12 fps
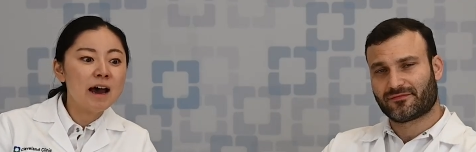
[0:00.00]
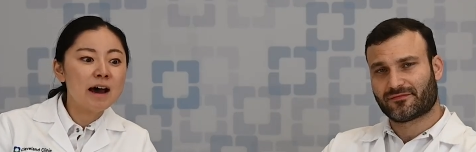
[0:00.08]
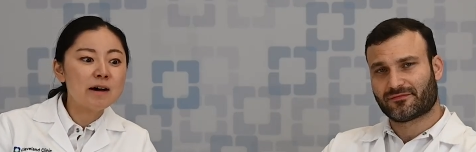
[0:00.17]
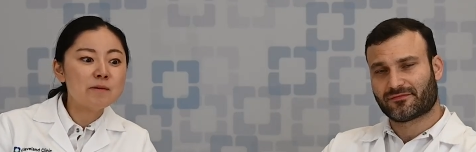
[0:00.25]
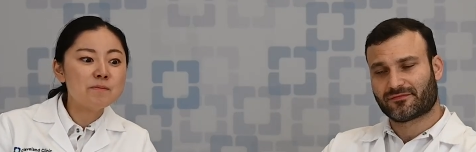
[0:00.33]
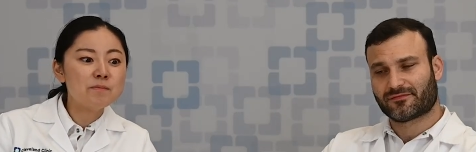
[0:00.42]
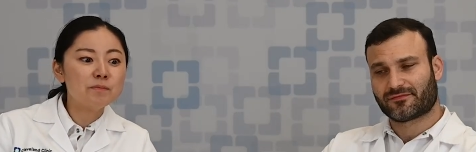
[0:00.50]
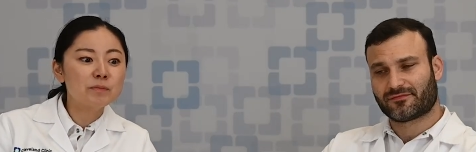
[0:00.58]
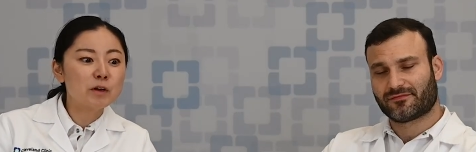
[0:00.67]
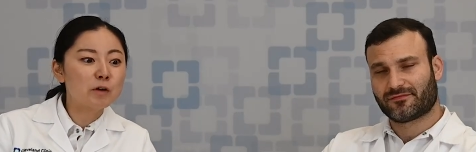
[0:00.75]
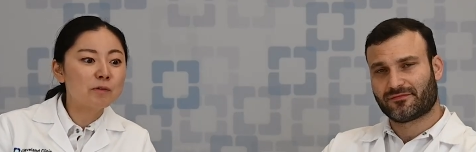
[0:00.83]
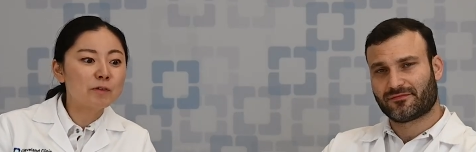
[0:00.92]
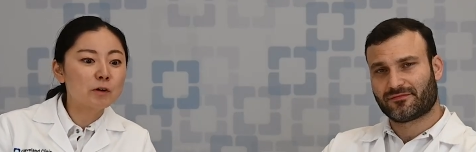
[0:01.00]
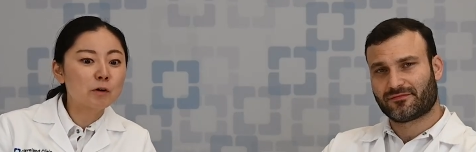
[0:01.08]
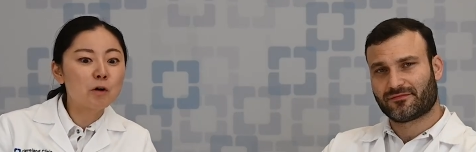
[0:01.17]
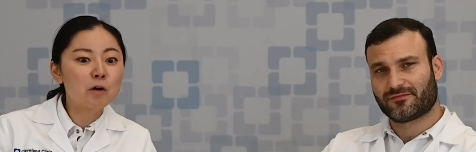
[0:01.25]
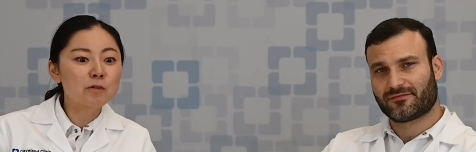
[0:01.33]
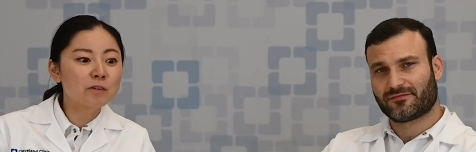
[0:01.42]
Speaker 1: Um, you know, if
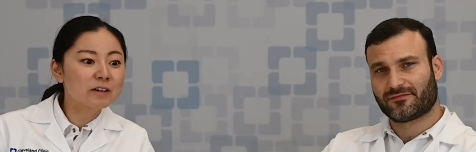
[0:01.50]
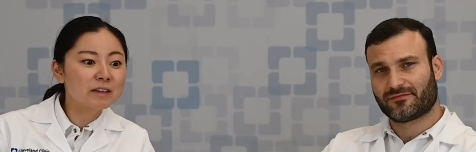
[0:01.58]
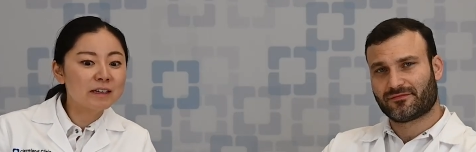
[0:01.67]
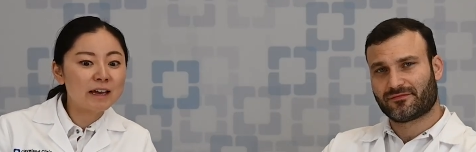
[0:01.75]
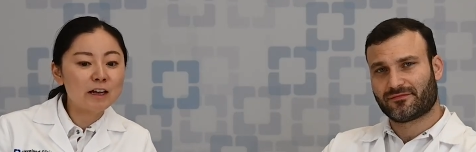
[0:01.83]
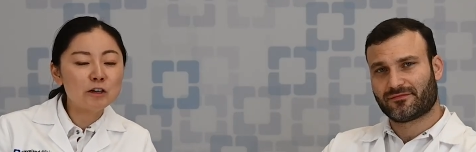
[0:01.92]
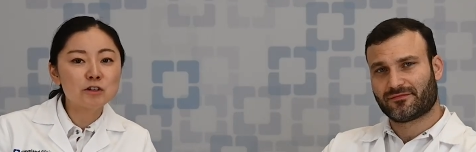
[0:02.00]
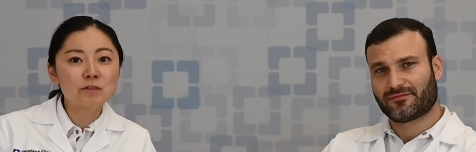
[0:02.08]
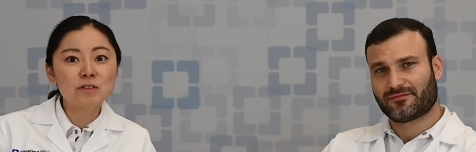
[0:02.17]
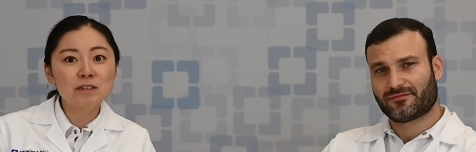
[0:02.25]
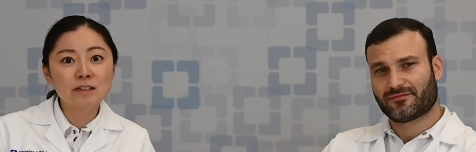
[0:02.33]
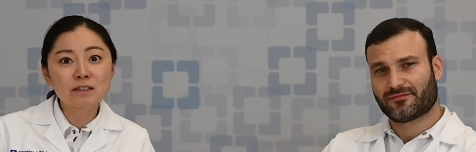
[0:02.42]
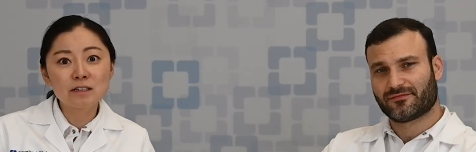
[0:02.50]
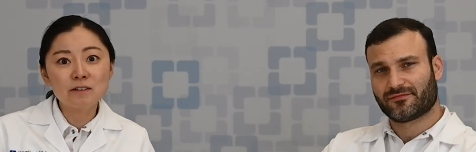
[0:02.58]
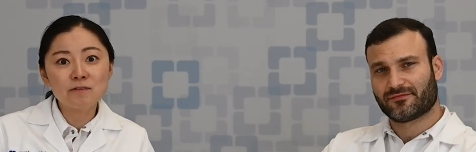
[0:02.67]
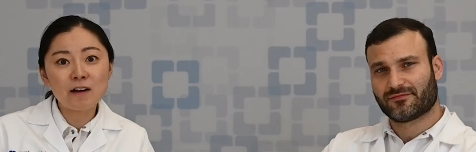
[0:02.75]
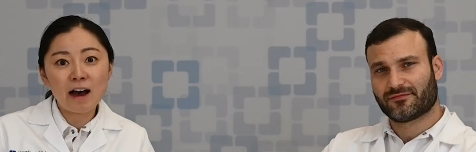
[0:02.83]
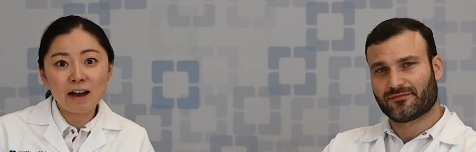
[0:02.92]
you're over the age of
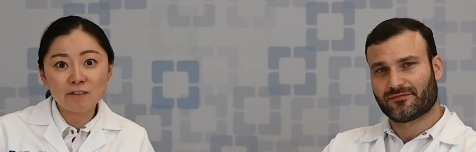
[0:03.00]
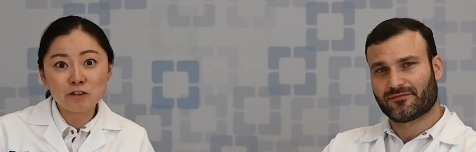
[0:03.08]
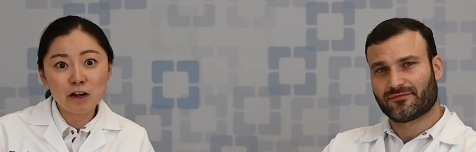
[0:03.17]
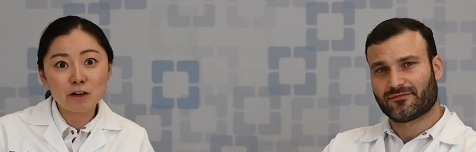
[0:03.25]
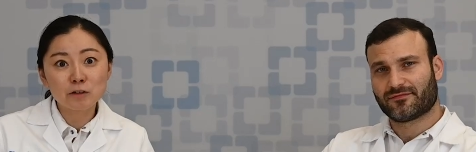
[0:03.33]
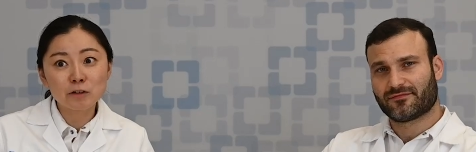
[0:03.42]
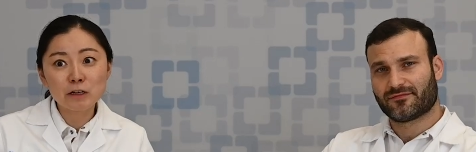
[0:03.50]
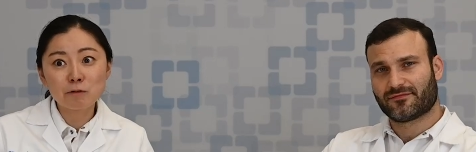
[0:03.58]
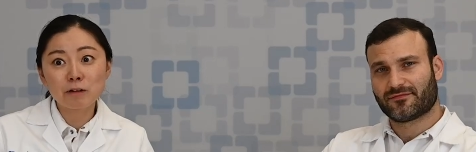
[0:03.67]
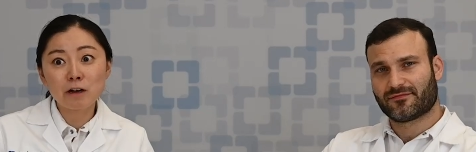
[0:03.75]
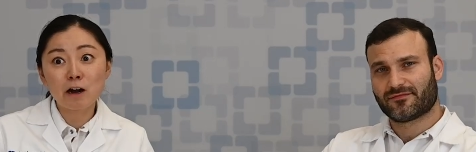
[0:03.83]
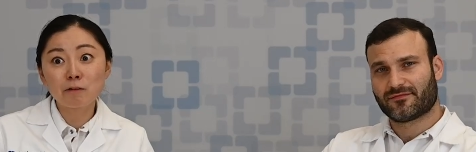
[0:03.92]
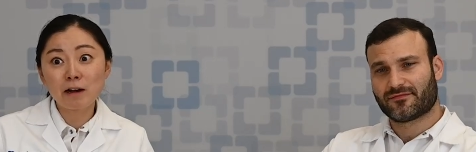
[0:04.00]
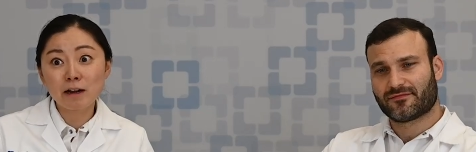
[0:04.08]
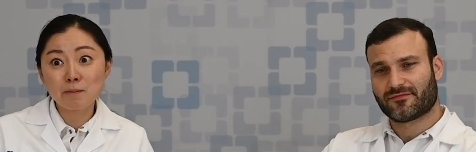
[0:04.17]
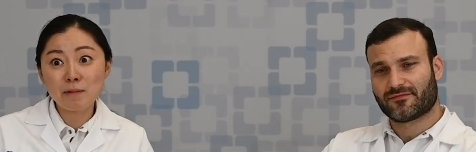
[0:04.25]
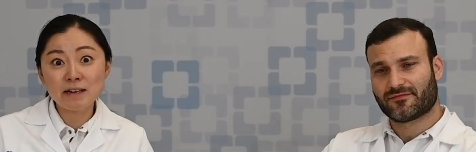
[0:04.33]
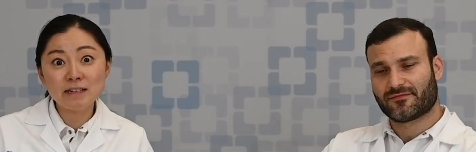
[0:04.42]
65, generally we are
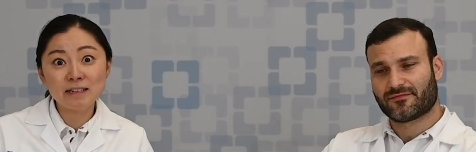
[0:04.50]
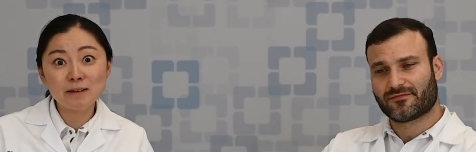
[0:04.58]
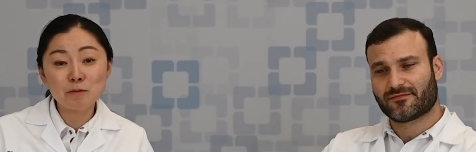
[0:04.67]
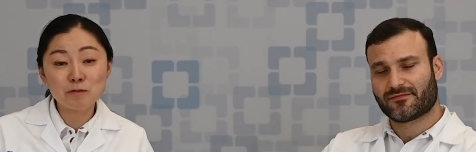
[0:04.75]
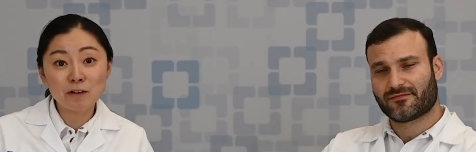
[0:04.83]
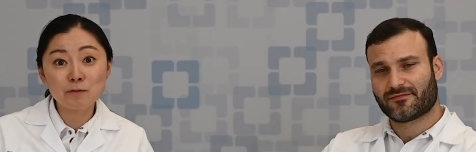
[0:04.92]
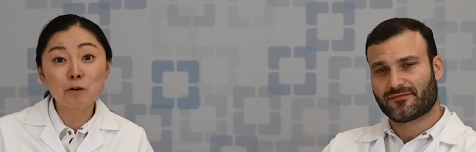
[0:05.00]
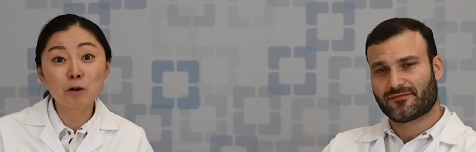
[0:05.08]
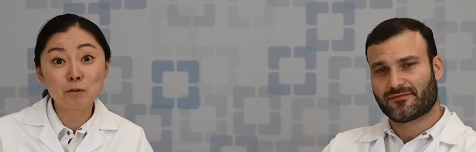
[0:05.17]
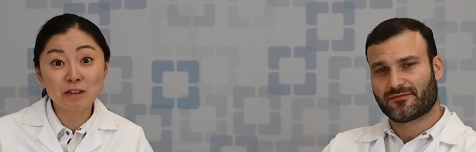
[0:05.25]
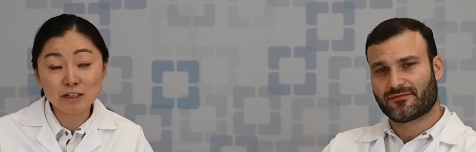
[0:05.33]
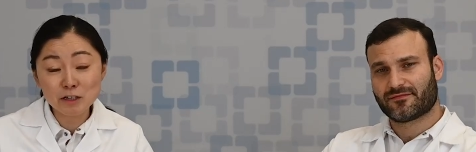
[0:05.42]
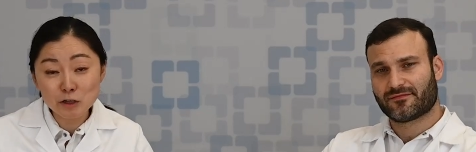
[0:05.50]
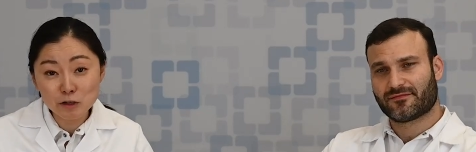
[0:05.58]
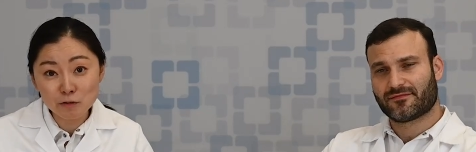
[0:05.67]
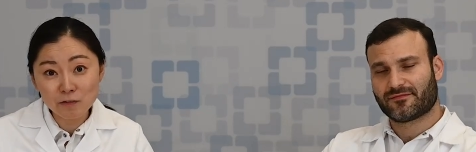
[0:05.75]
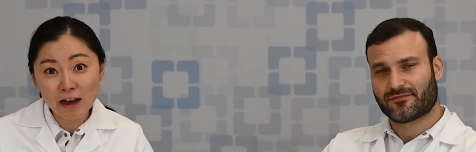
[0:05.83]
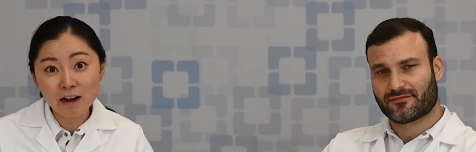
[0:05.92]
recommending moving forward with a
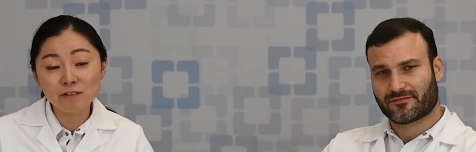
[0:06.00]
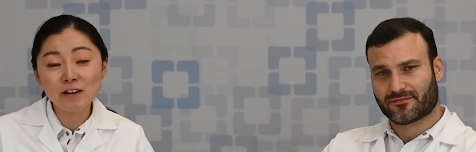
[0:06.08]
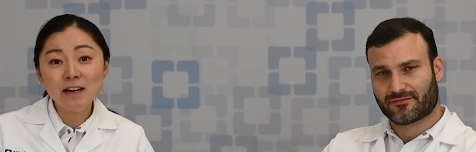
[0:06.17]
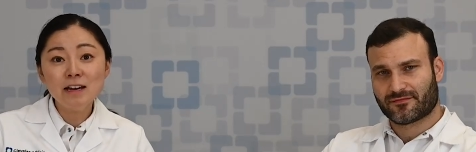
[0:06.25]
tissue valve.